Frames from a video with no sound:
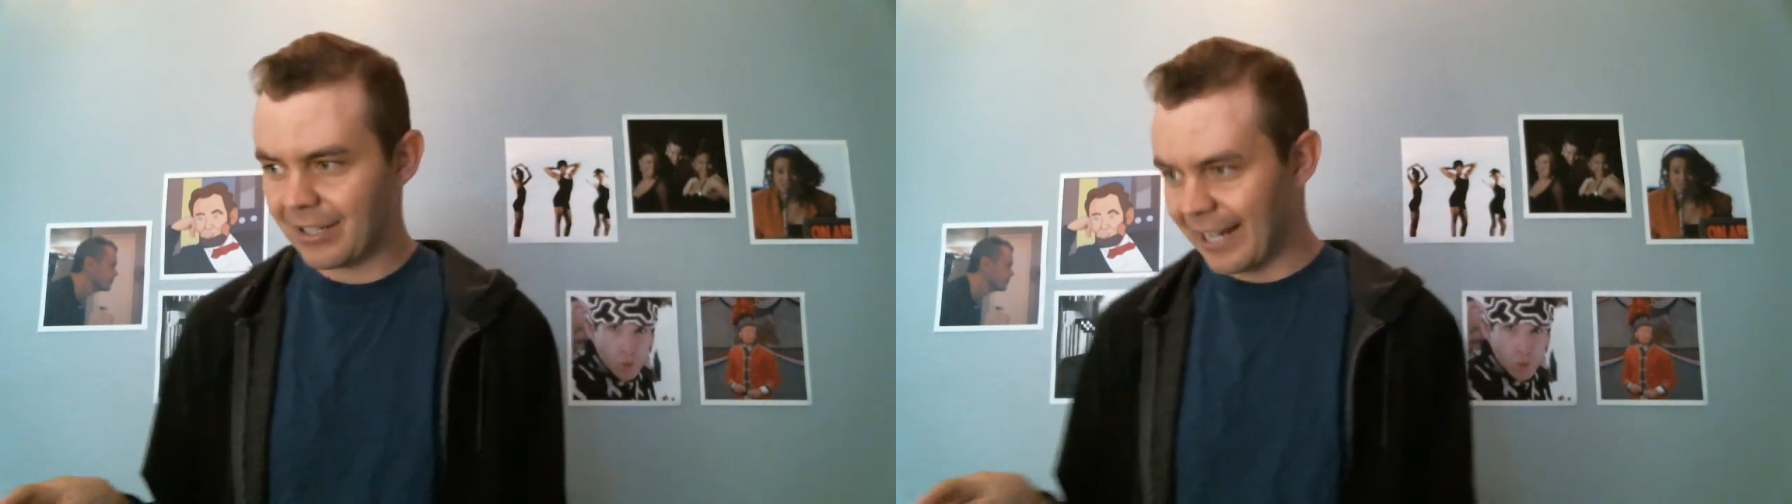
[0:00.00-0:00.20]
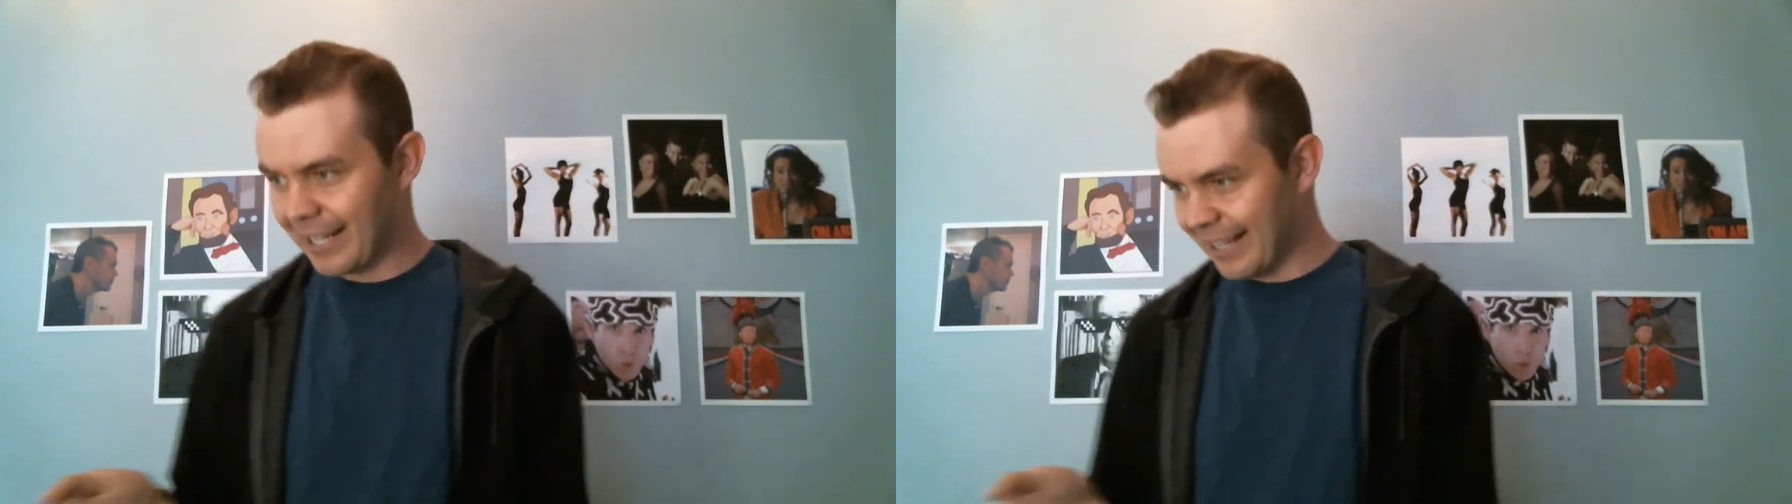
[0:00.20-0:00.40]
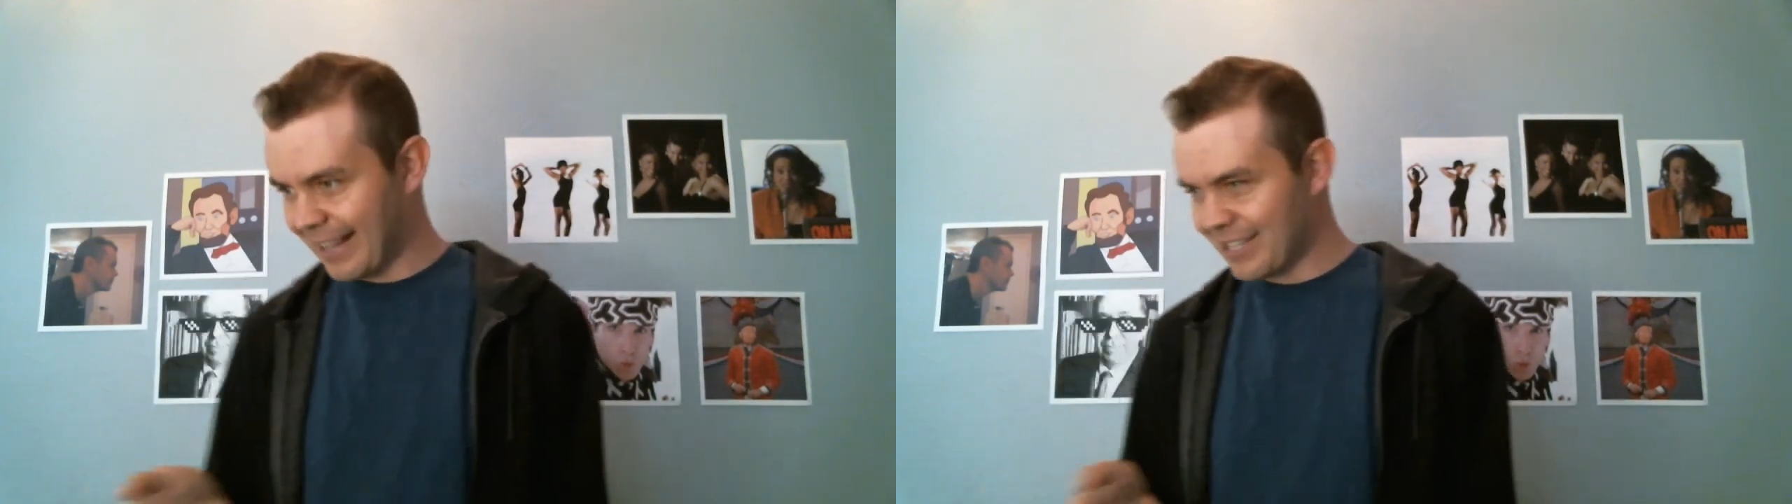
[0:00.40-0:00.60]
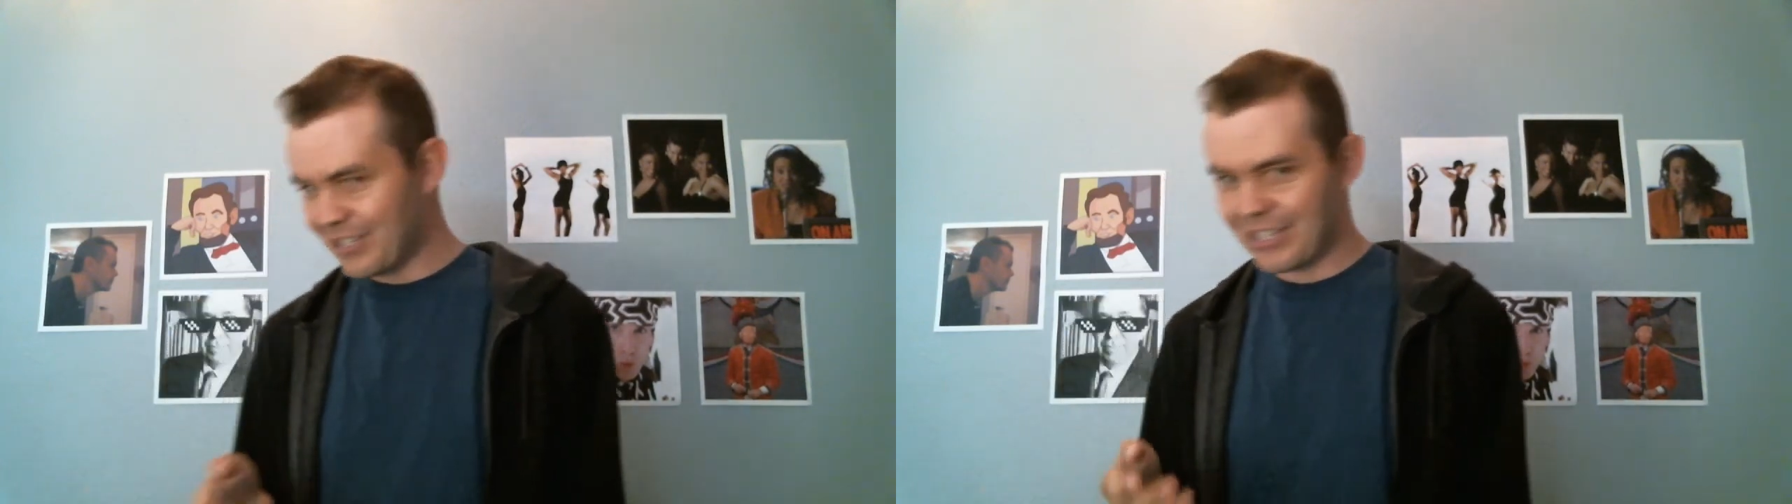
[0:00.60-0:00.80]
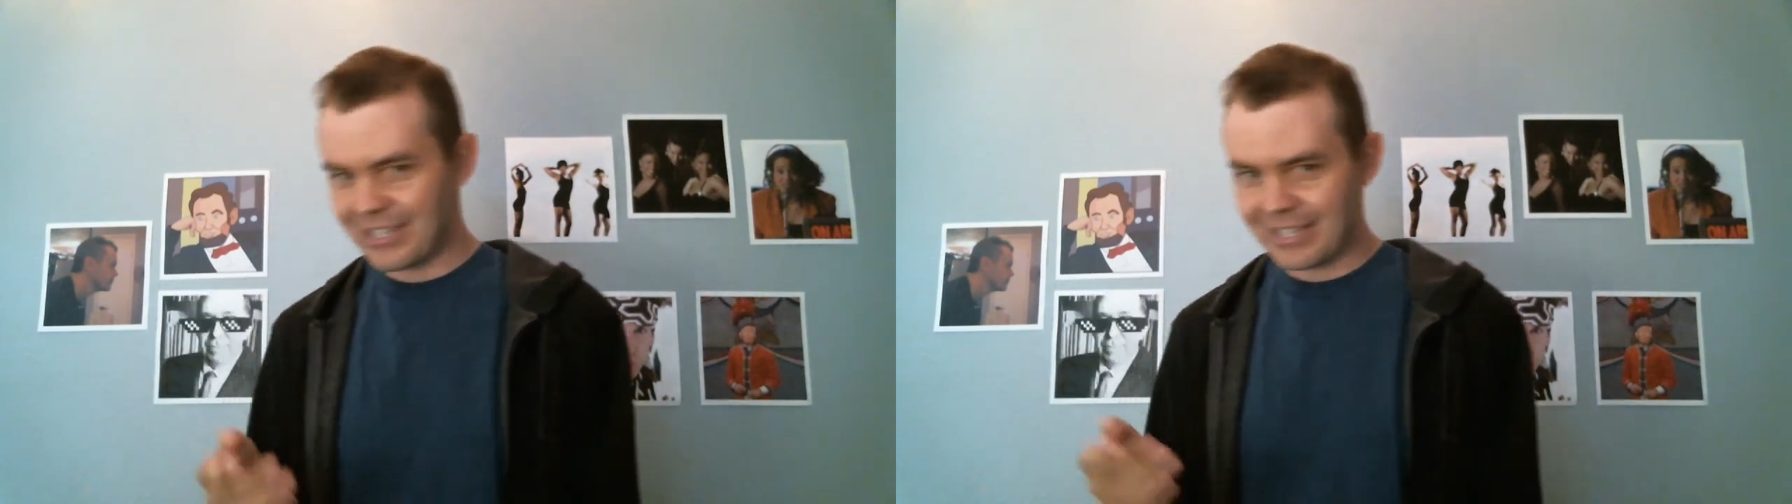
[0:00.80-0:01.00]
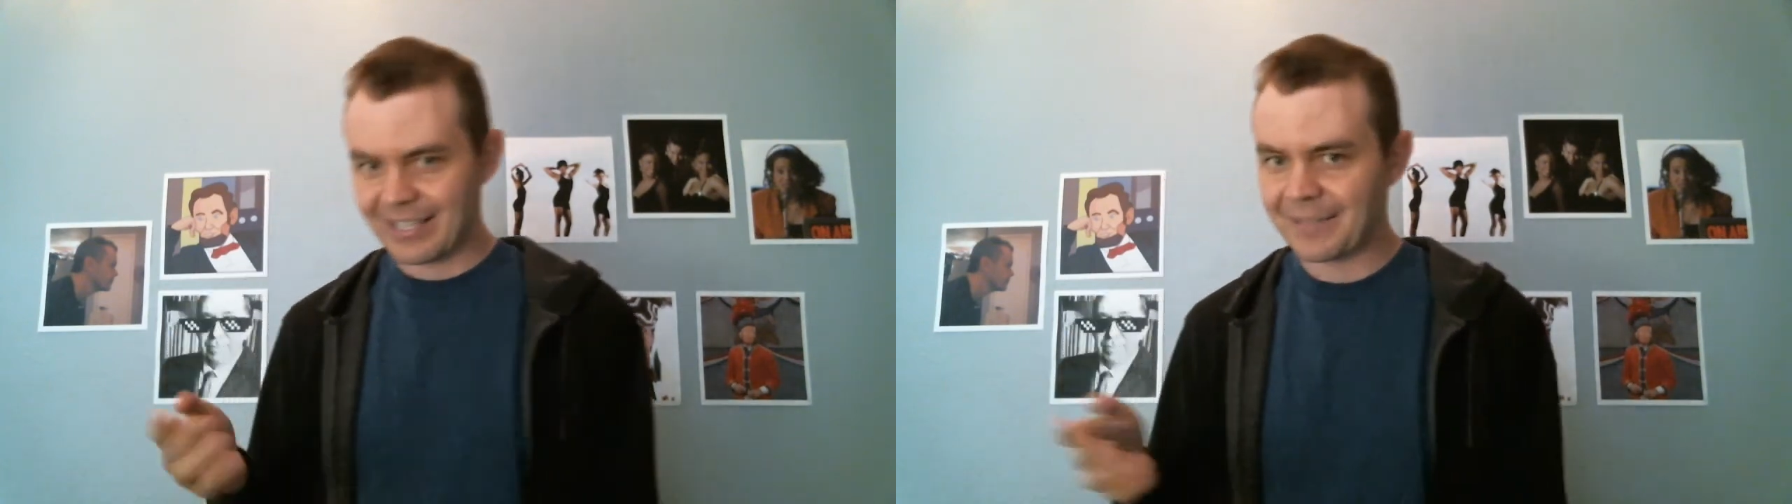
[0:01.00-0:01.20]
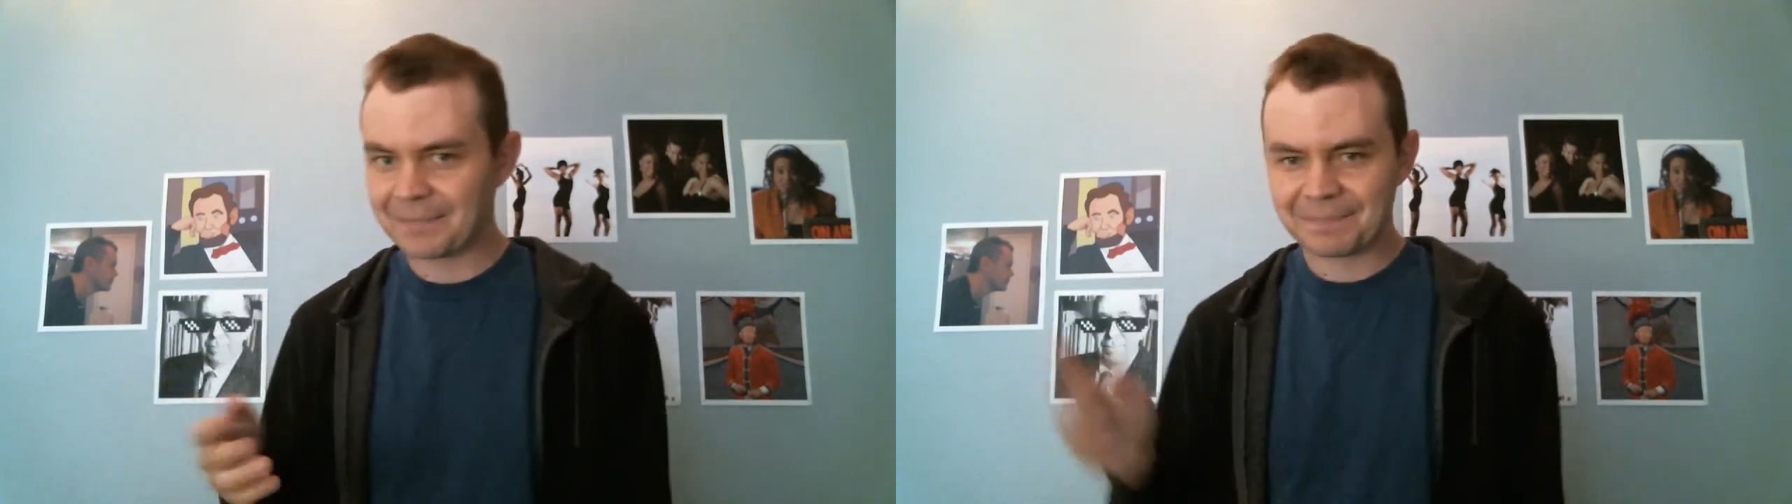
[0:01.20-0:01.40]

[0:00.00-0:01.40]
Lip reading: right? Like, that's just,